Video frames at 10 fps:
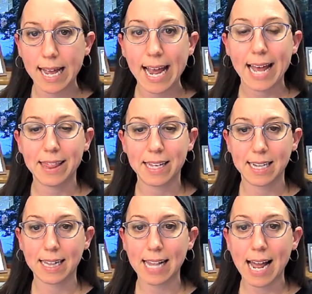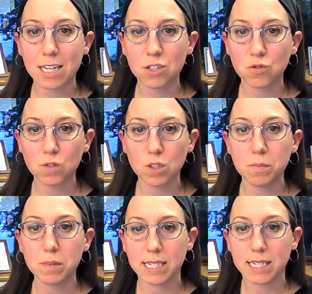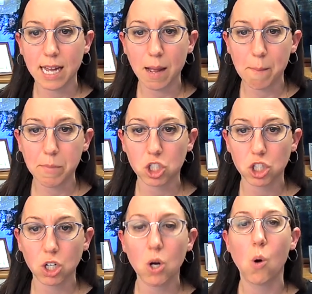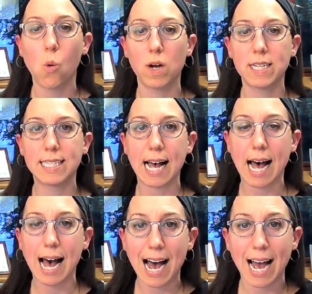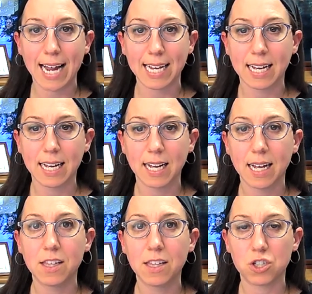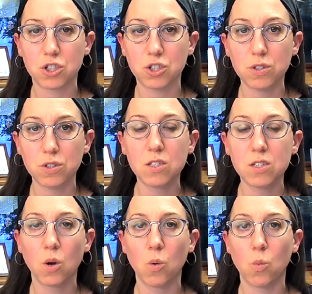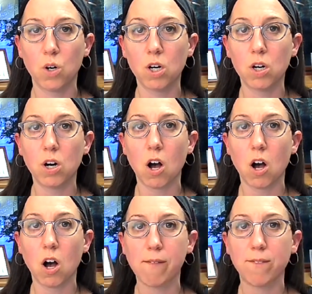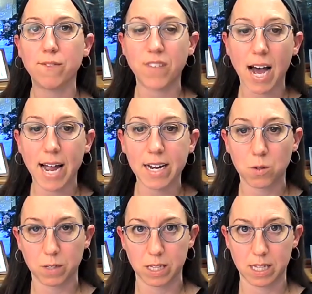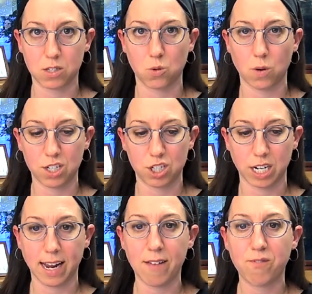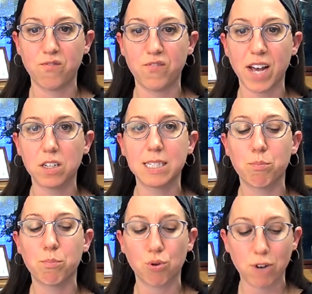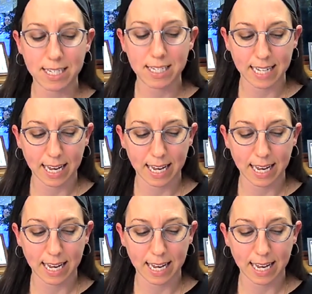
And the classroom, the temperature was high. The students were on fire with this question. It felt pressing.